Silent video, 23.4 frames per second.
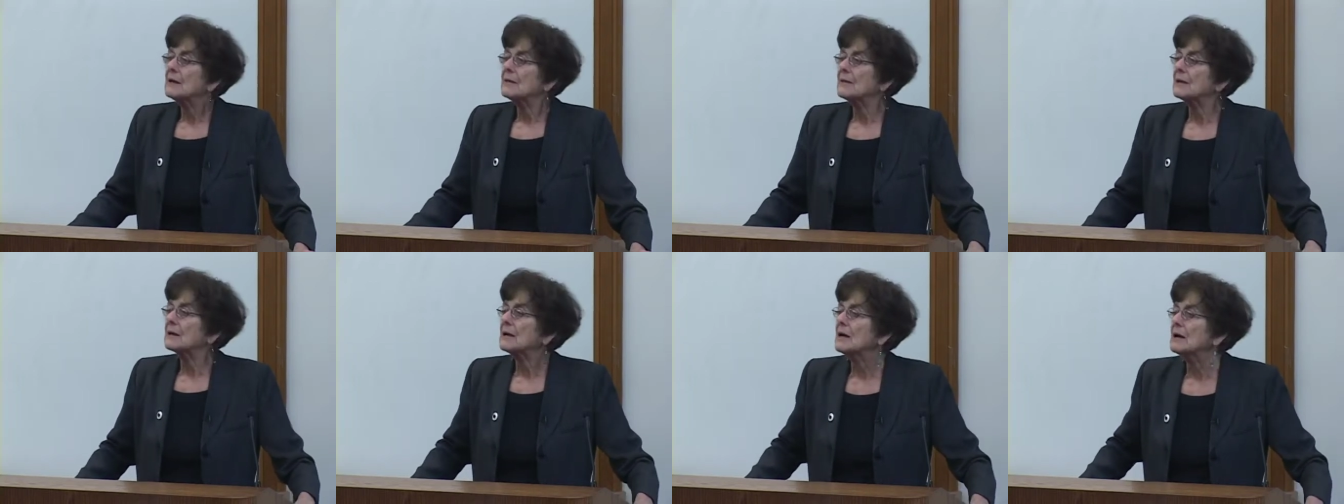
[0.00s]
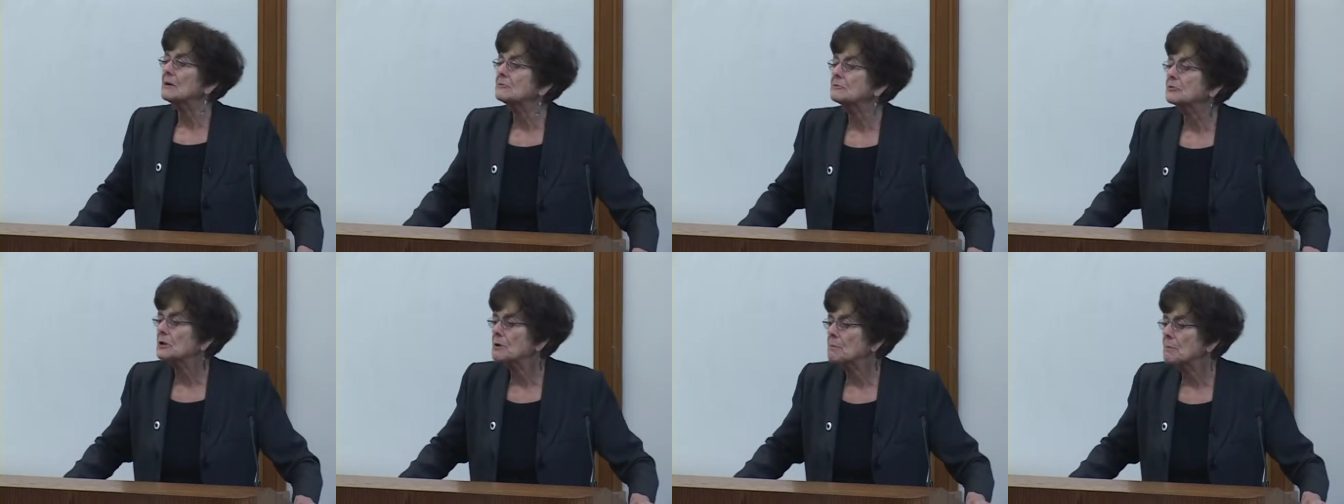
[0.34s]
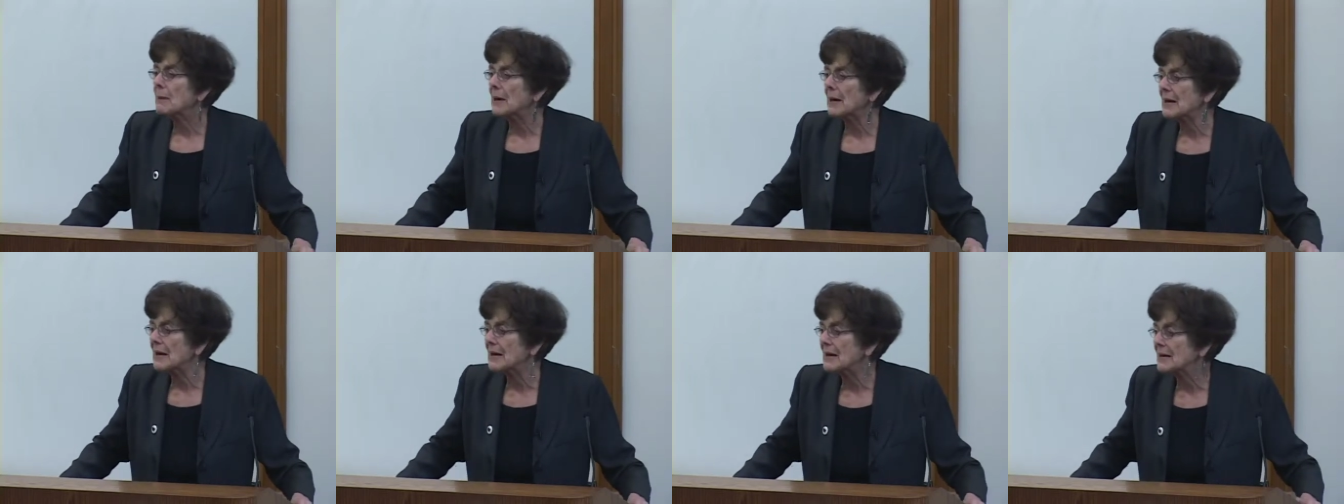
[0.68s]
the country
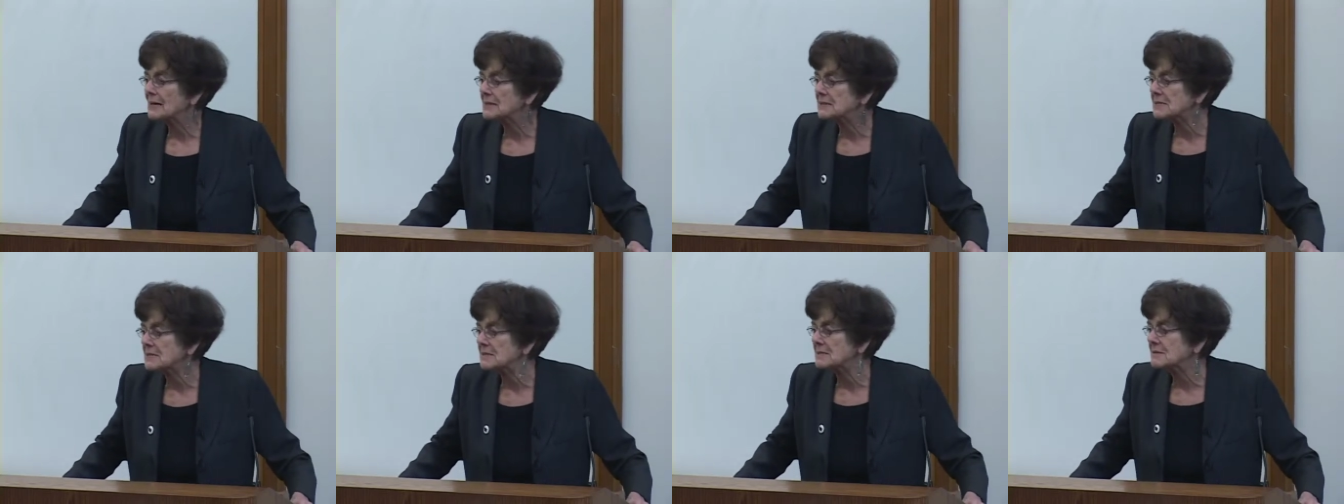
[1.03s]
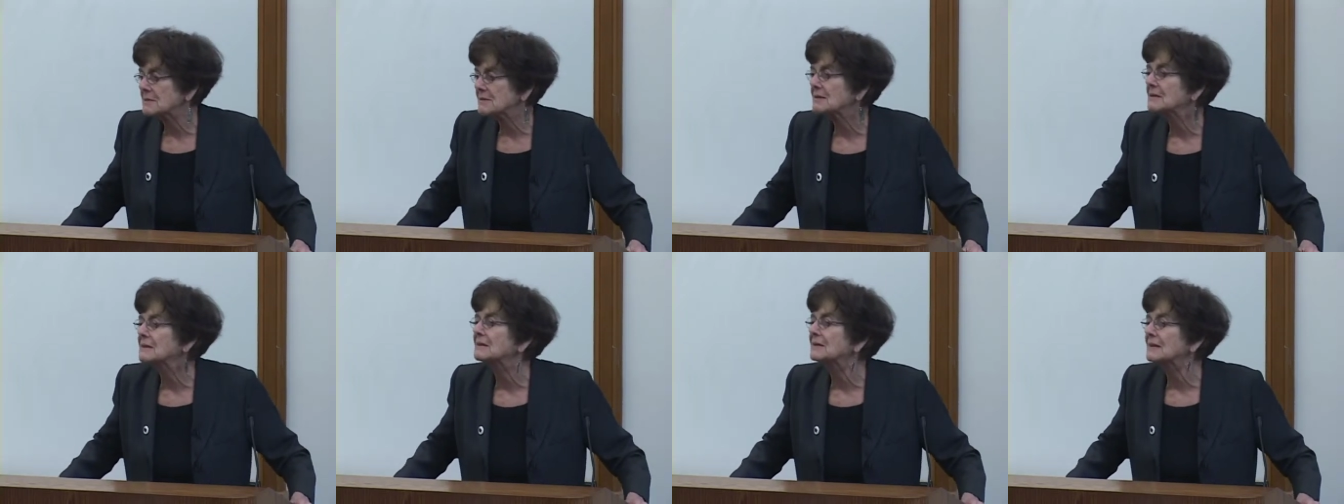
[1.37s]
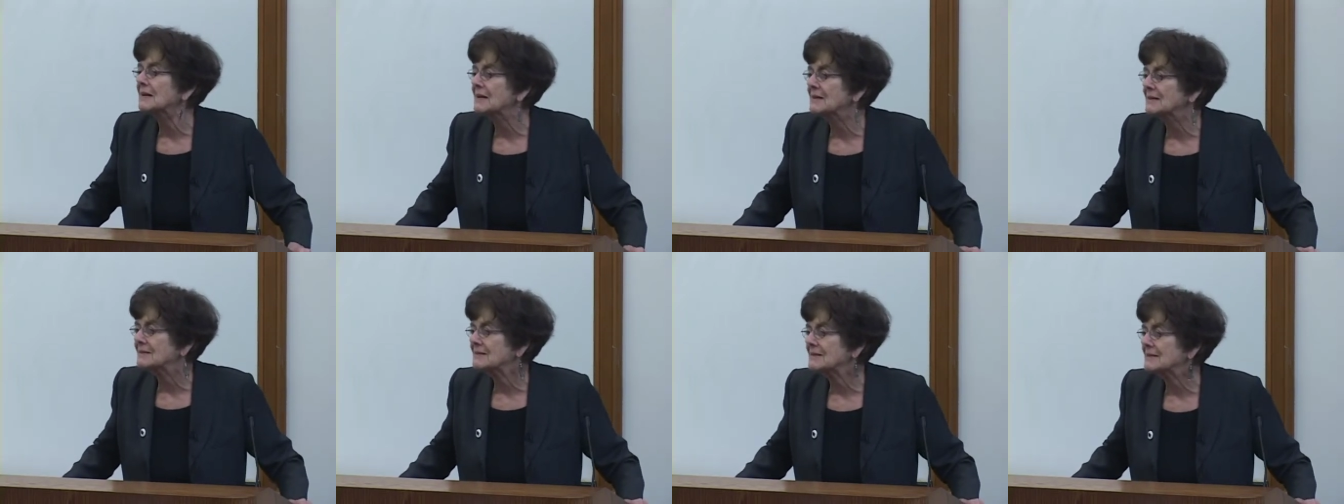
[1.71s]
passed, the,
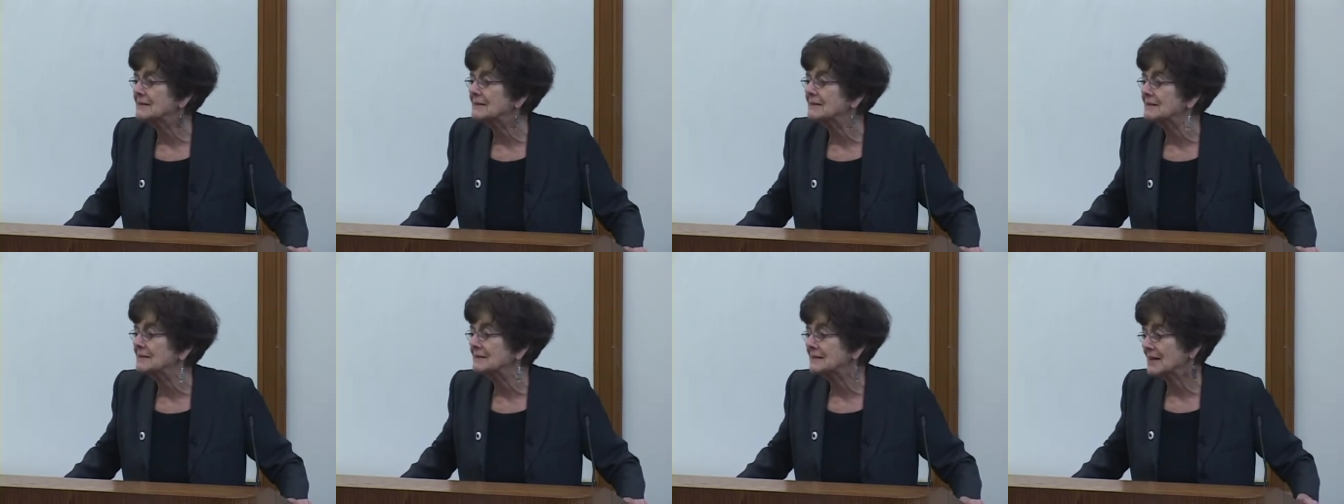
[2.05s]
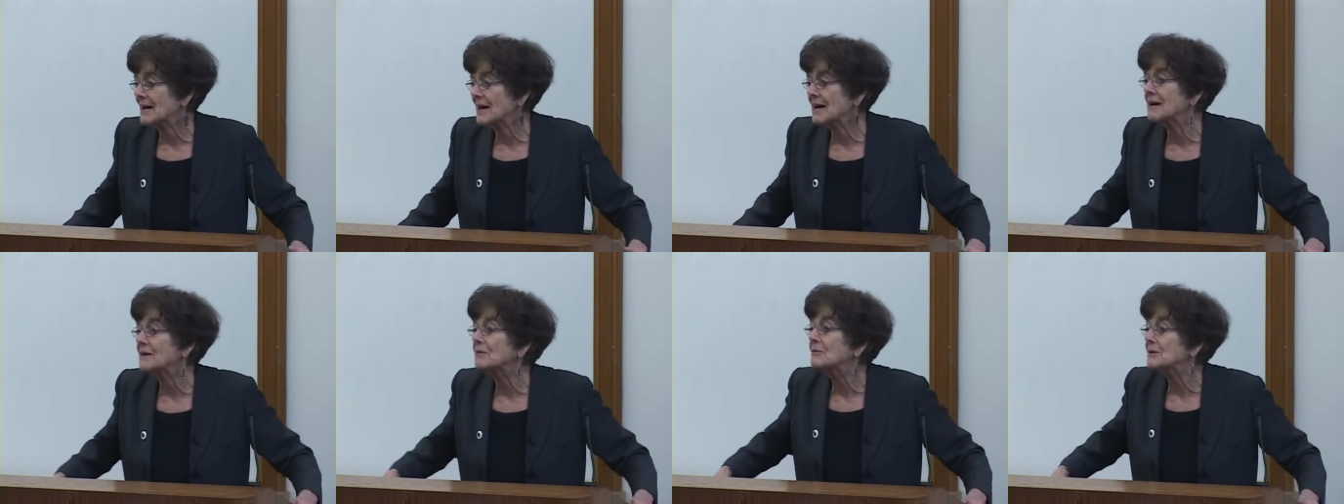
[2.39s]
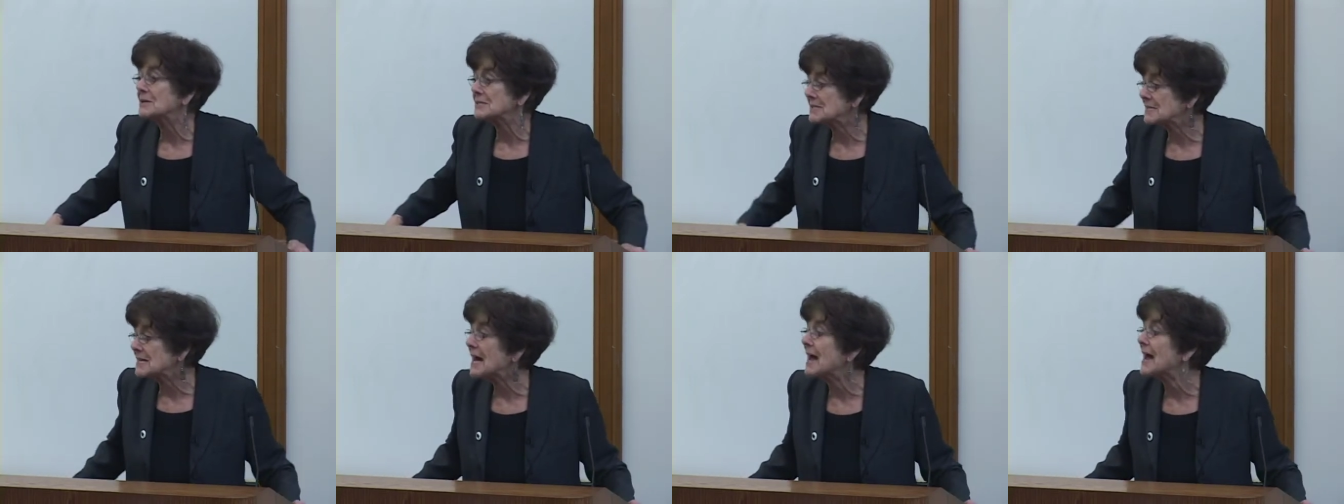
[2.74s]
the
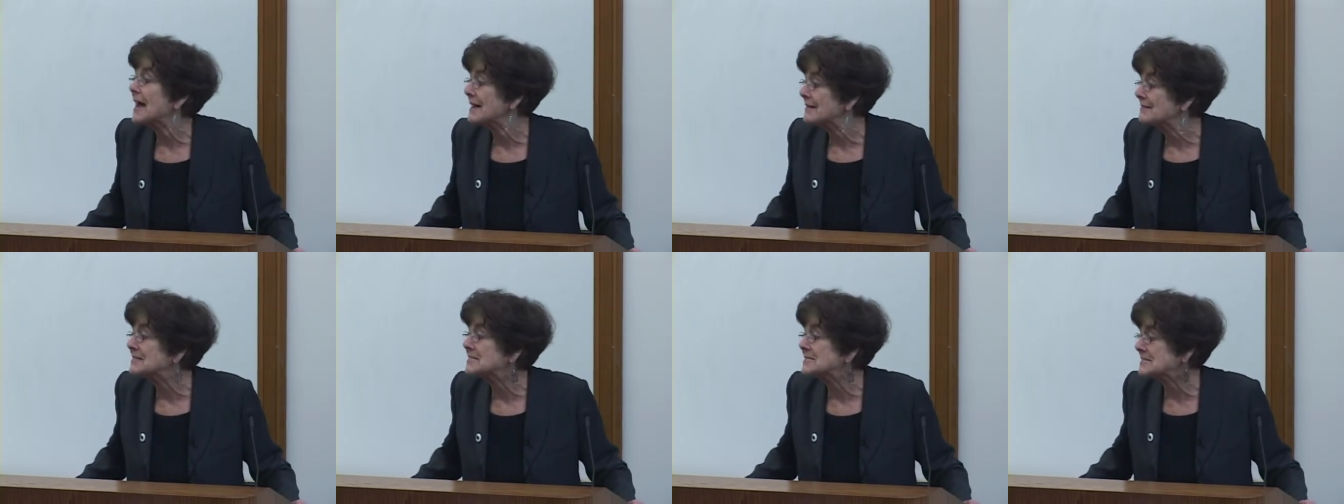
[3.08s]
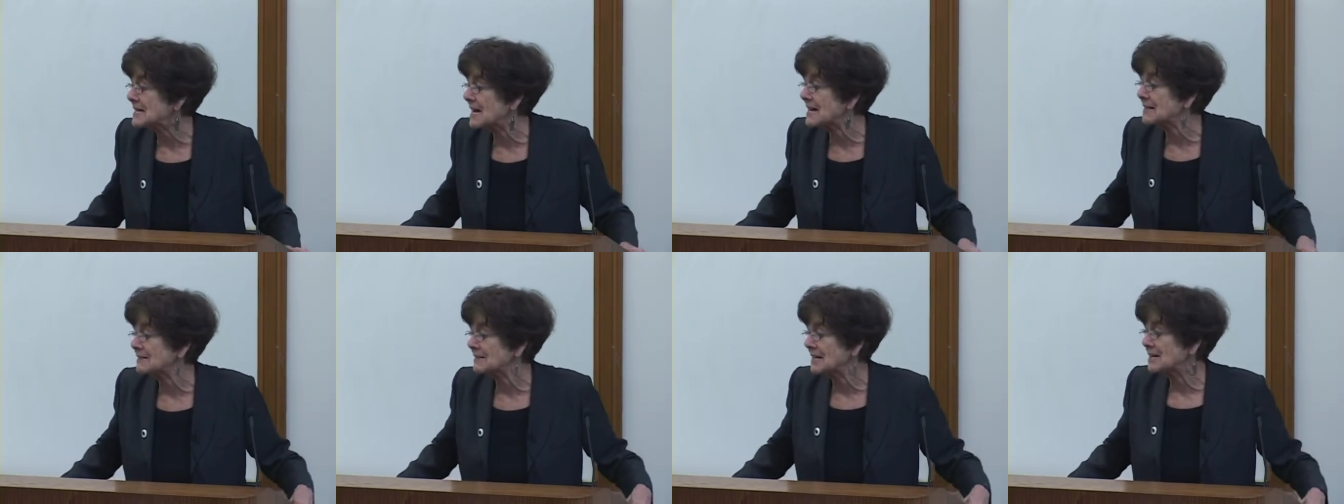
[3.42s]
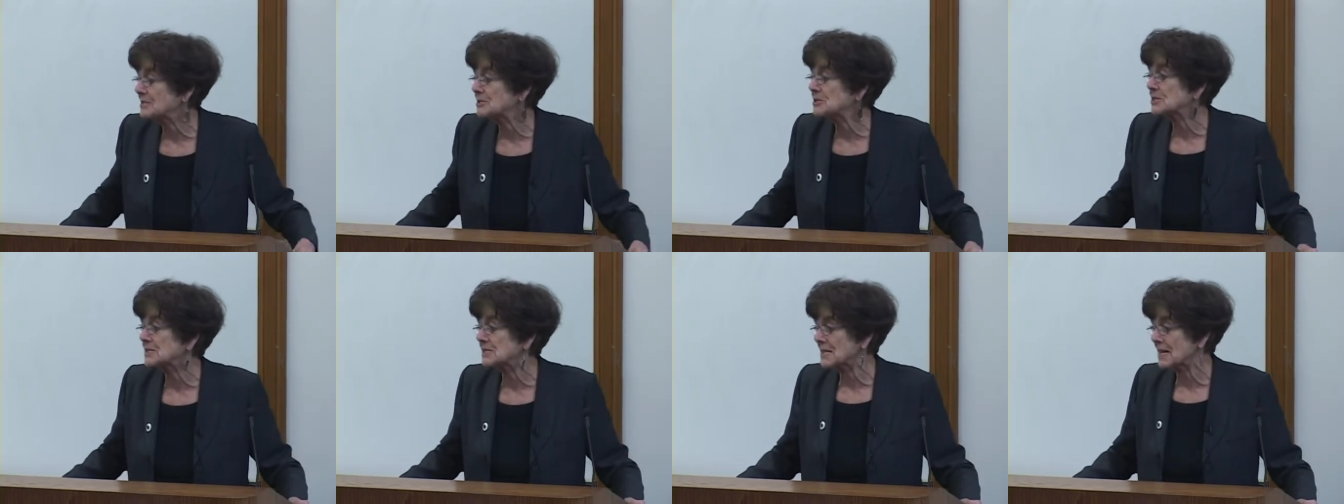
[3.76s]
Congress and the state
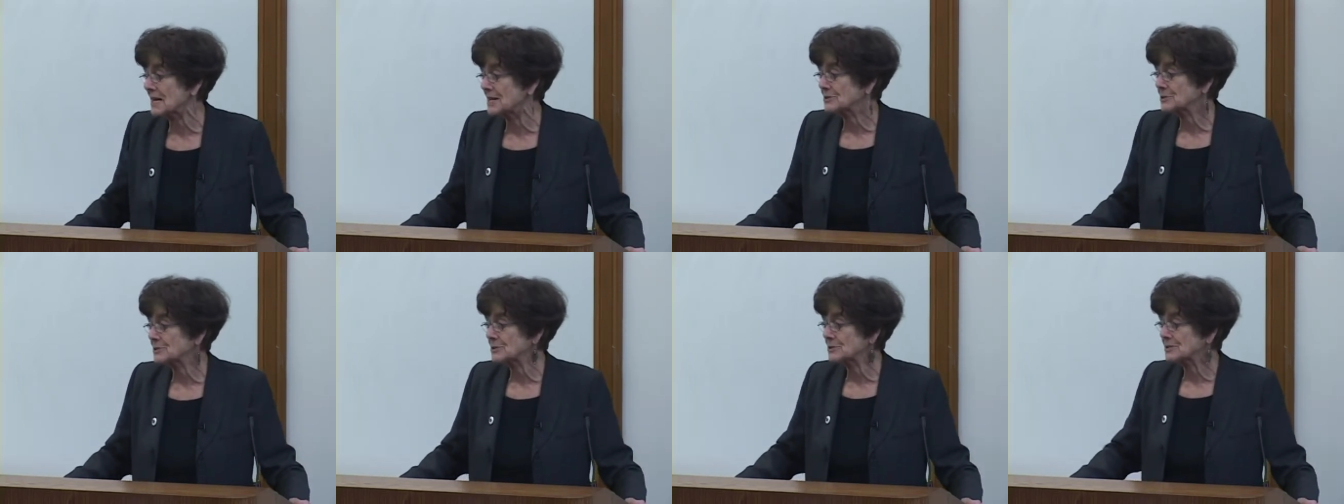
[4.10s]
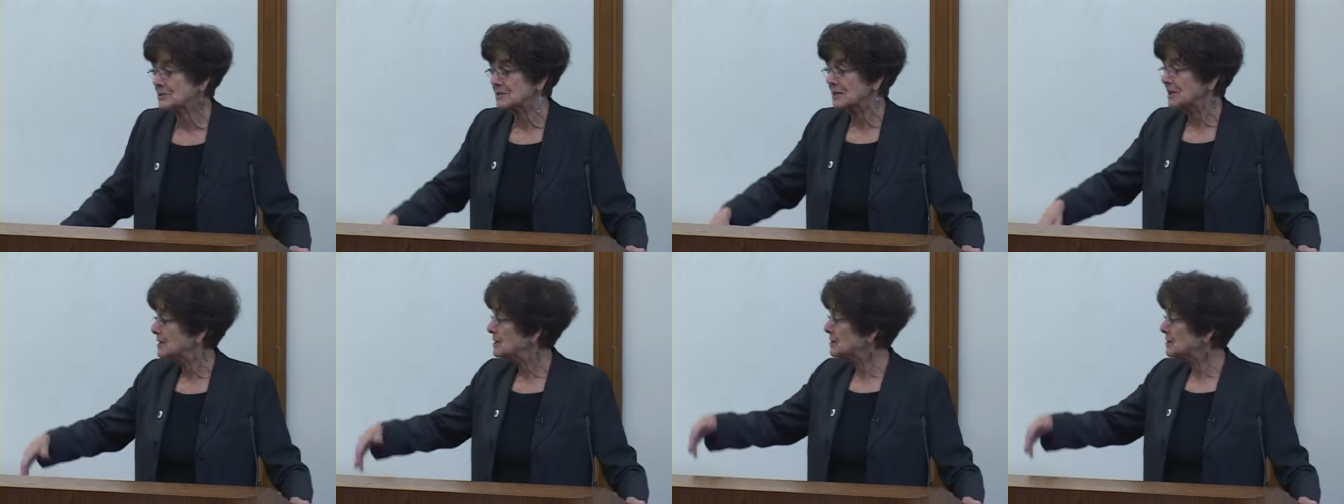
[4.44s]
legislatures,